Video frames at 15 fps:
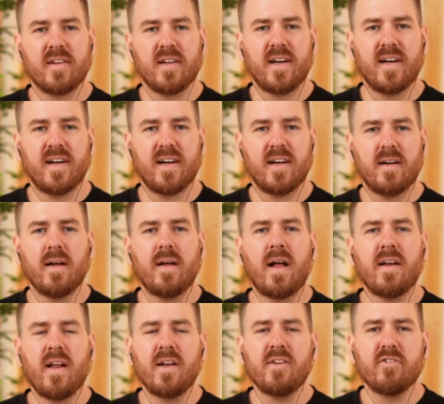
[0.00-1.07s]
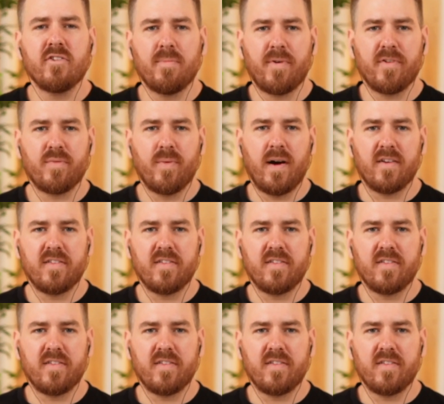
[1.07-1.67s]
and Europe as well.